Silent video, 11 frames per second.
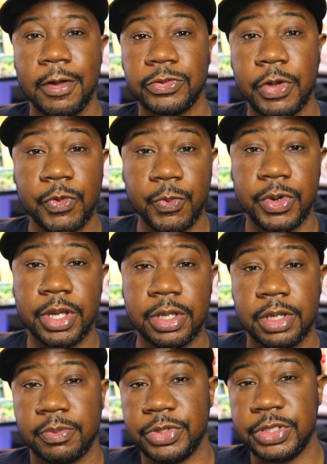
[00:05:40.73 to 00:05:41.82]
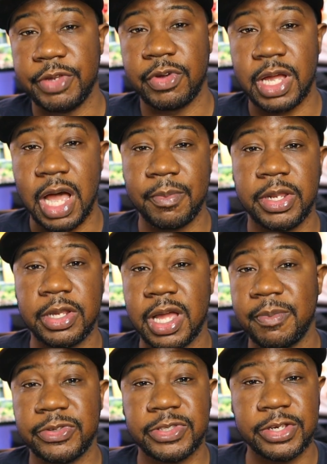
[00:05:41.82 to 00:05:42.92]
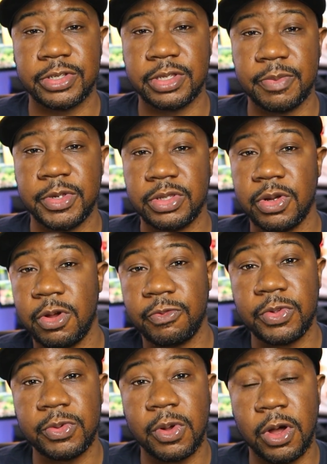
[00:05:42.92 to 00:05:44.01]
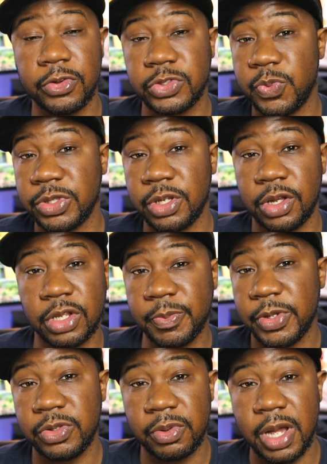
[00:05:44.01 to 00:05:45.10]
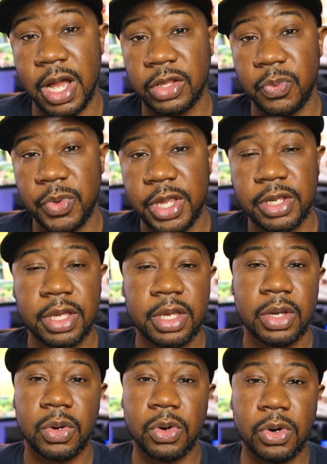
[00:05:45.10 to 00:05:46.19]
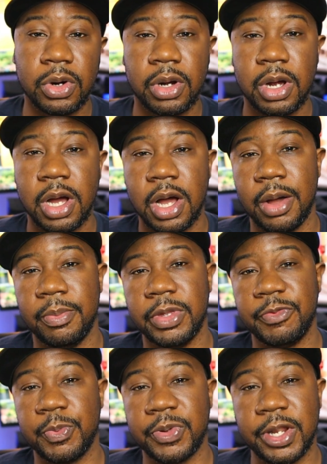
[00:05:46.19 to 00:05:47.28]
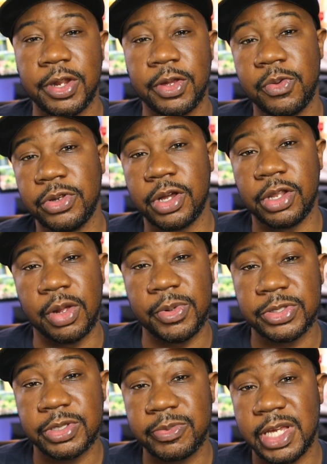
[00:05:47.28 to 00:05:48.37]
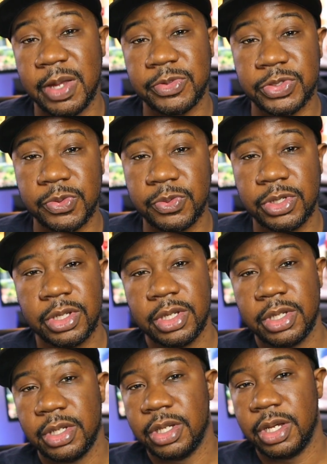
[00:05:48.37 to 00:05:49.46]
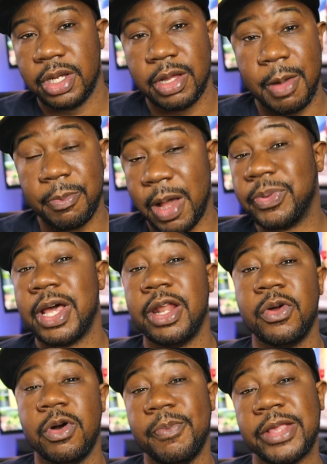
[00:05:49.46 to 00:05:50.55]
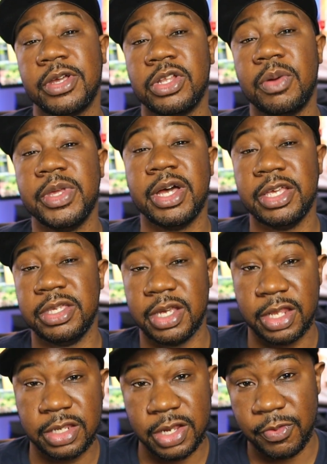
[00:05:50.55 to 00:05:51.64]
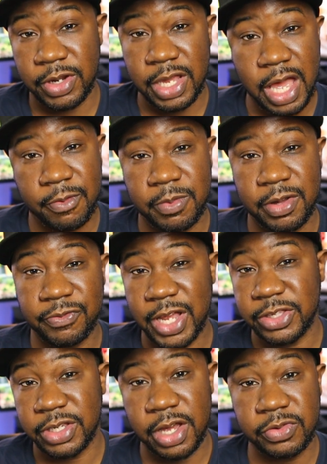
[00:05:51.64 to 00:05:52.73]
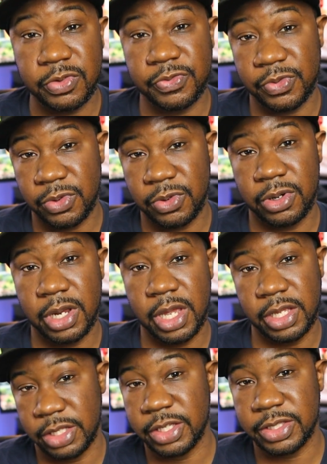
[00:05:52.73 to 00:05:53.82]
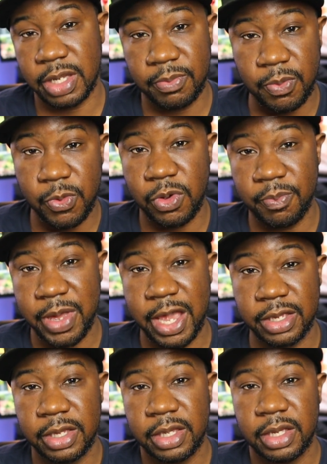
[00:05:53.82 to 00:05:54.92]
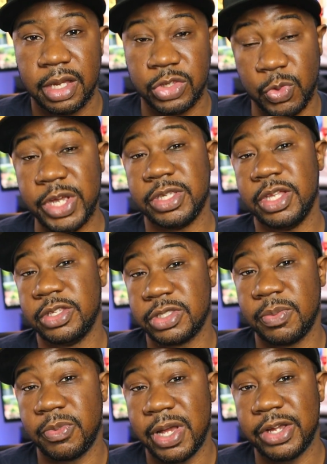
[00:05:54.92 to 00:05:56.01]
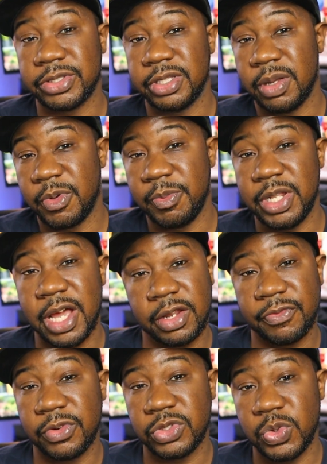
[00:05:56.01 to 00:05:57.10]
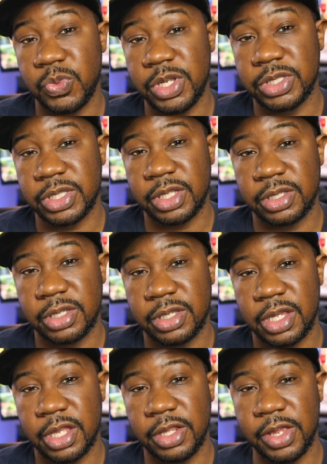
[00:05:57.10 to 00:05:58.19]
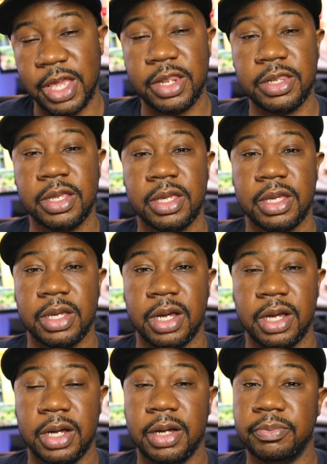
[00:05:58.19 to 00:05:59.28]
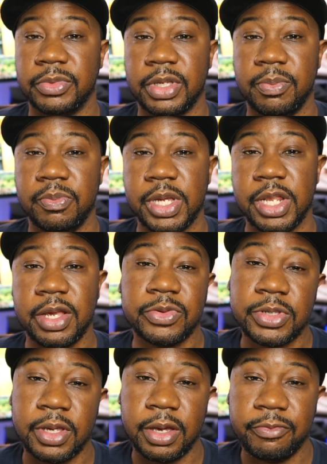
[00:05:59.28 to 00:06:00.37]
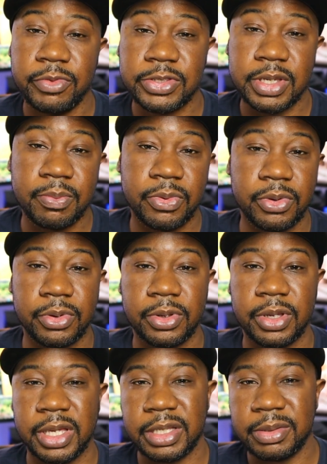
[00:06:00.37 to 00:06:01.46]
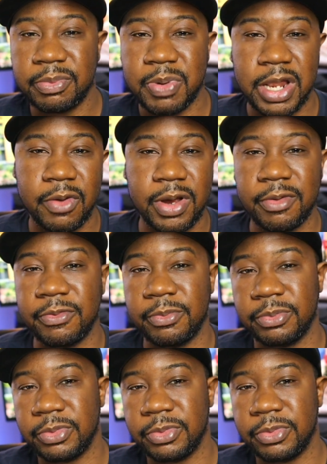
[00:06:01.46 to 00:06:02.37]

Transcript: So if you want, please leave a comment in the comment section. Let me know if you also went to Colombia during Halloween, or if you plan on going to Colombia sometime soon. I plan on going back to Colombia again. I already have my flight scheduled in December. I'm going back twice in December, actually. I'm gonna be down there for 2 weeks, and again in the beginning of December, probably around